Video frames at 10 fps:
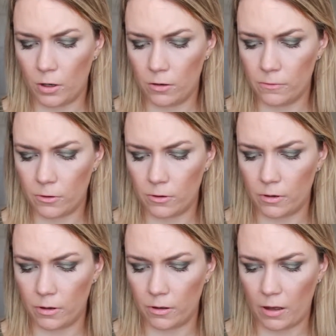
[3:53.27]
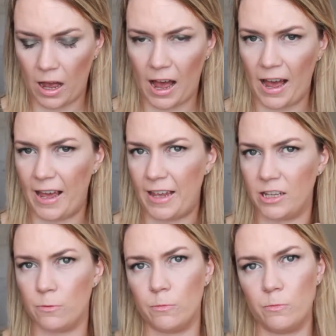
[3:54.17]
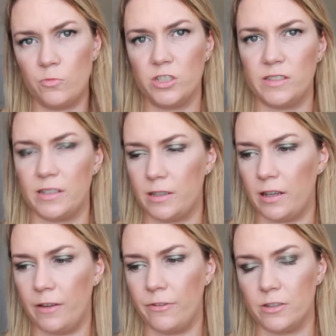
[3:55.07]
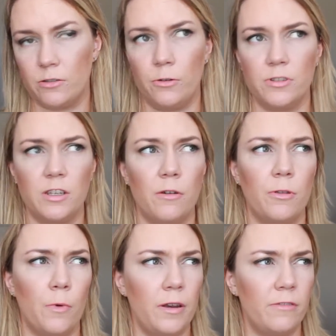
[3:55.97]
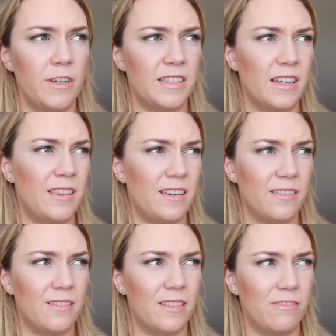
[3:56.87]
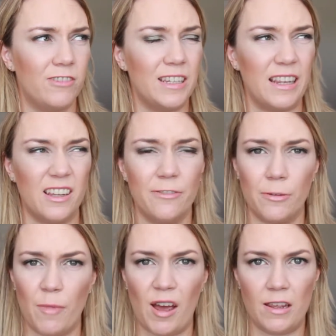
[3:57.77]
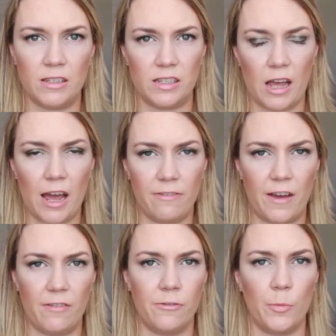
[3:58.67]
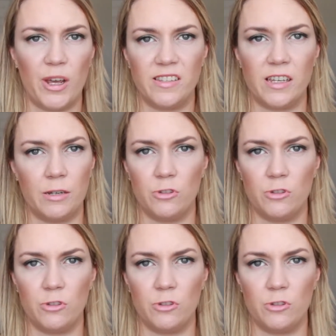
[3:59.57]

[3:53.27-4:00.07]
Overall, I just didn't love this at all. So the one reason I didn't really love the matte is I found for my skin it